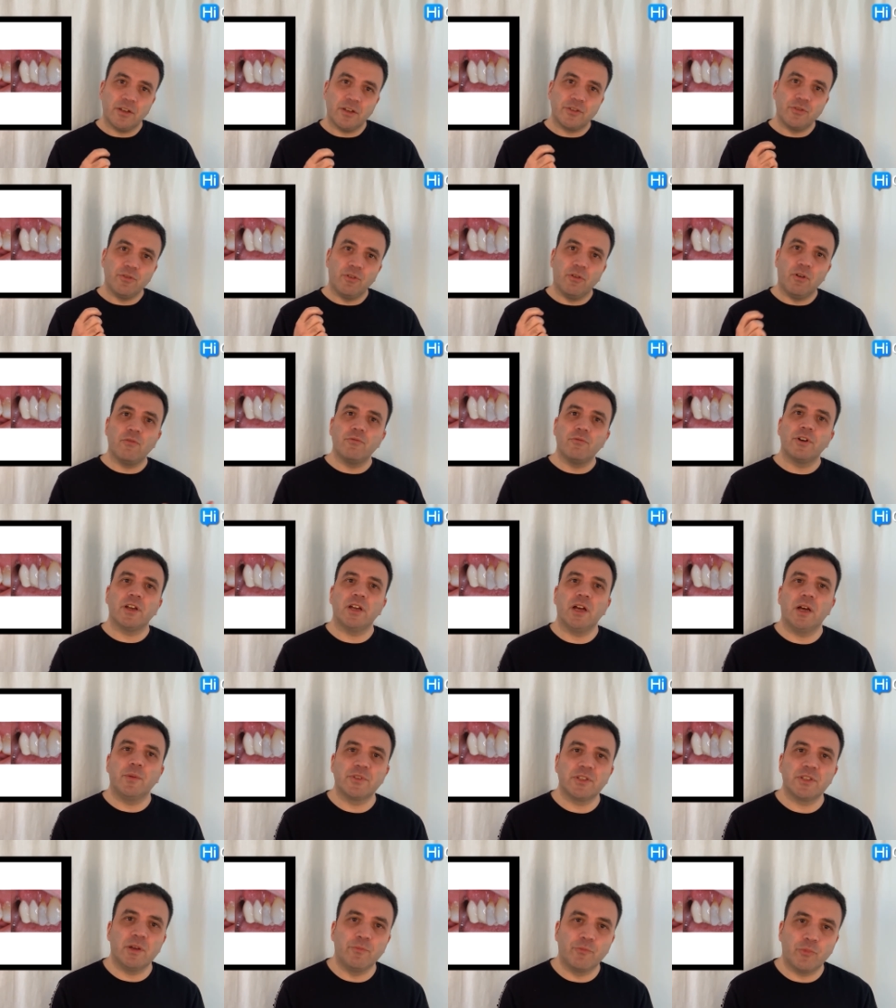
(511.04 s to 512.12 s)
to overcome
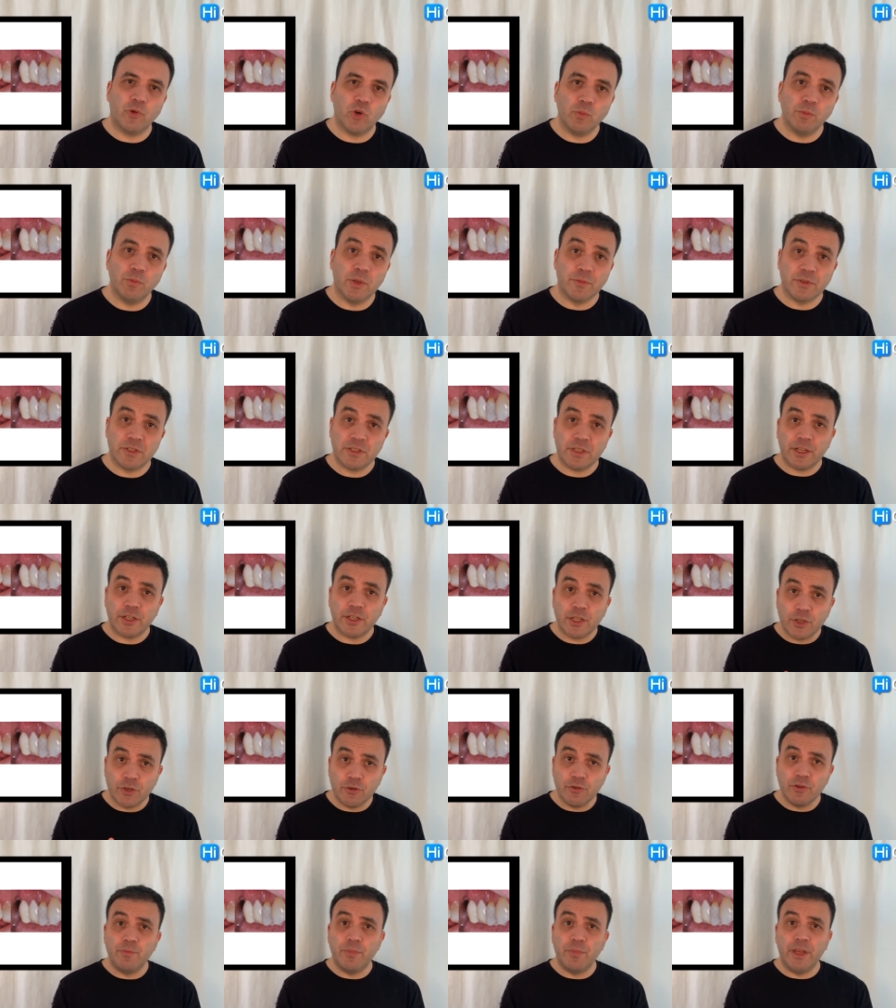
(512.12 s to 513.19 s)
some problems that
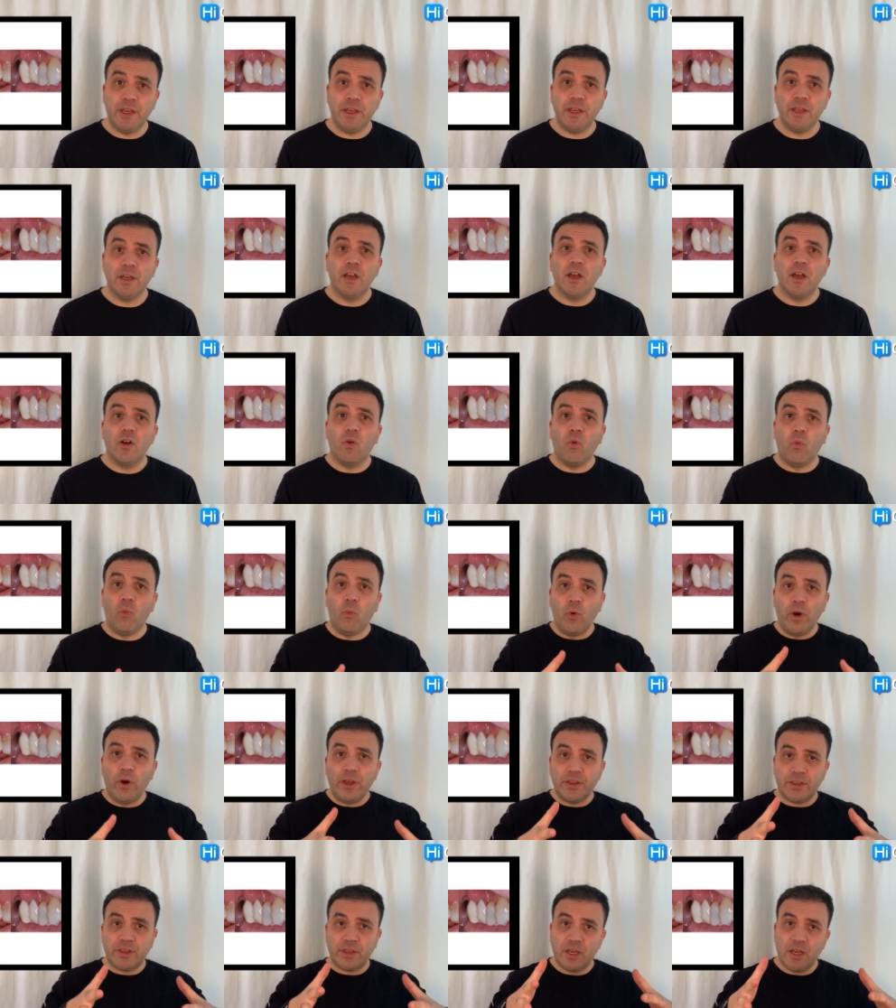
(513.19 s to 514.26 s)
could be
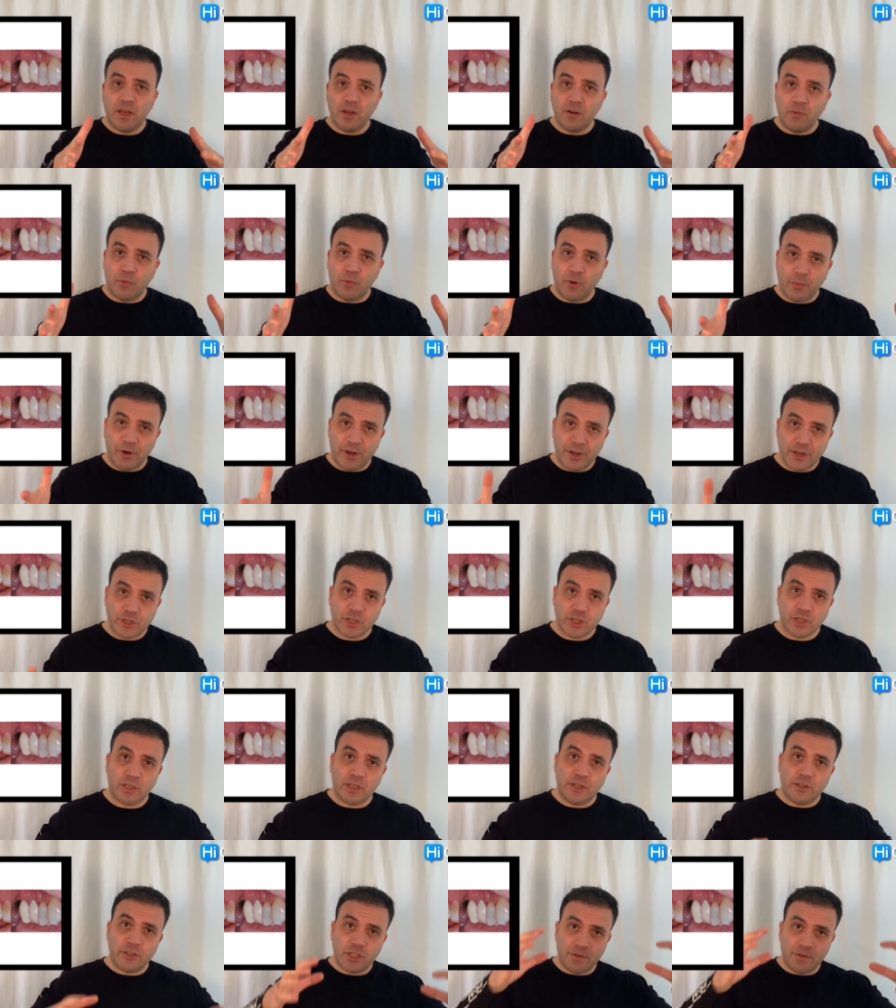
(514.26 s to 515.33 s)
with preparation
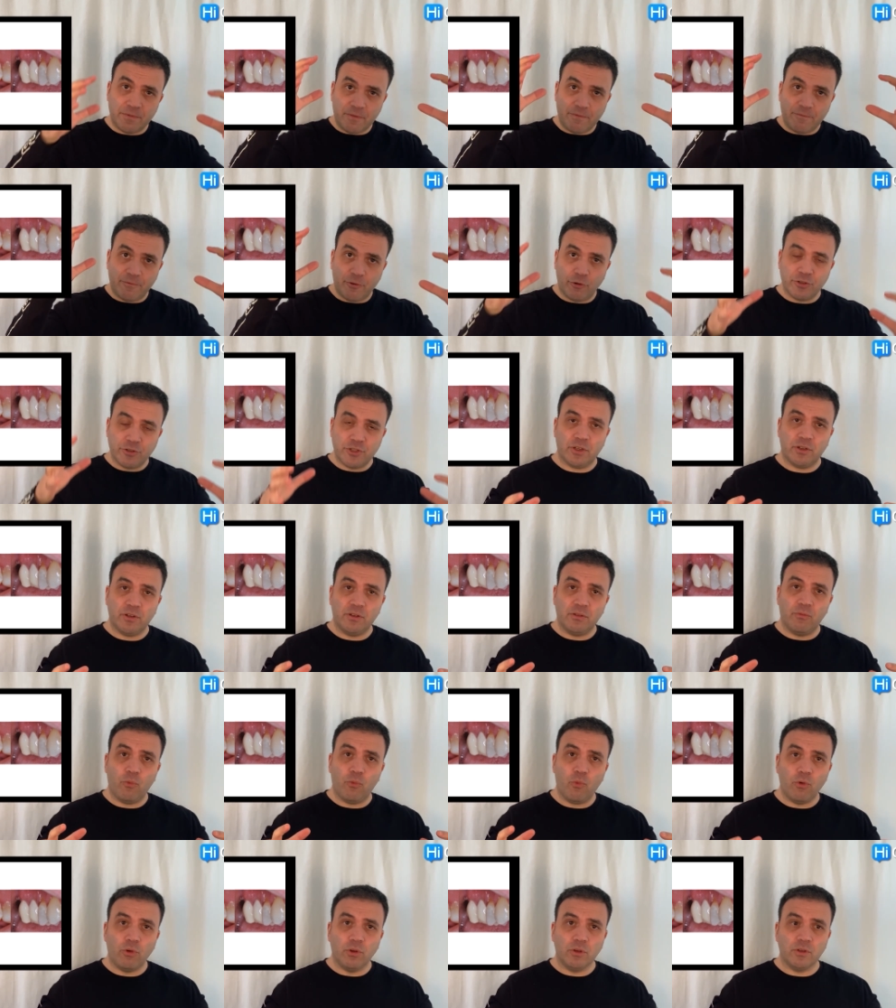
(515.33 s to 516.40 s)
achieving vertical
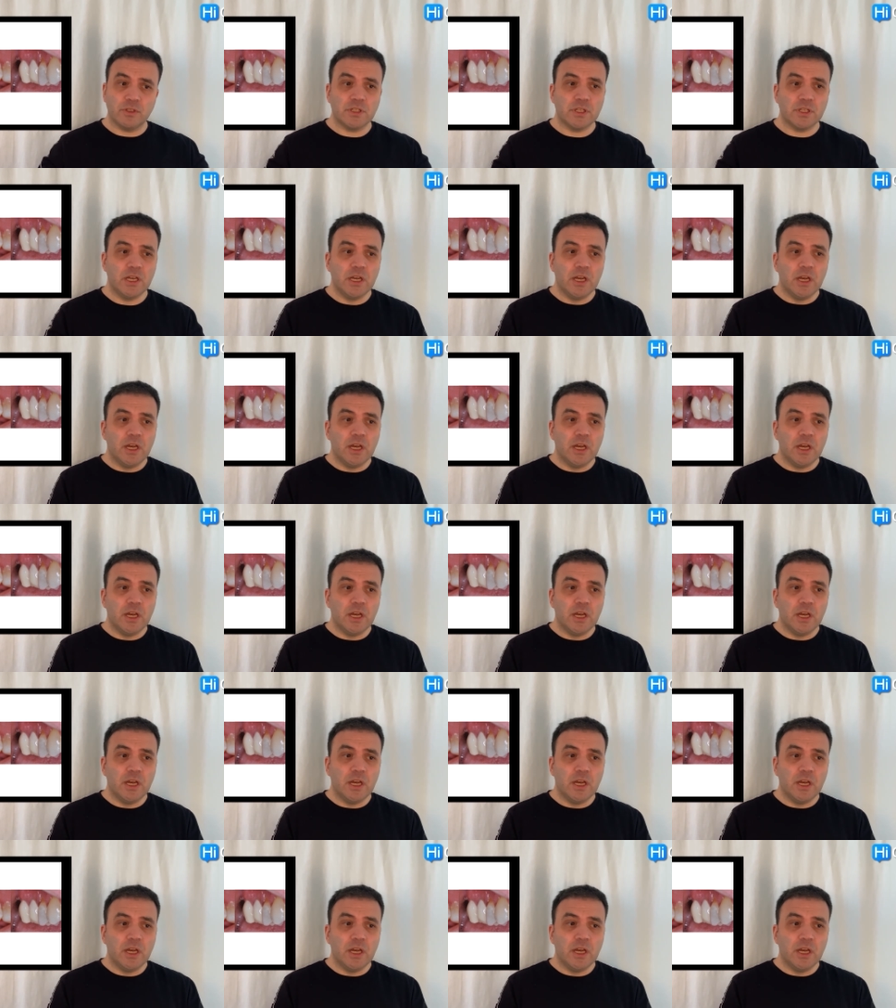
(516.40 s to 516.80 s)
walls.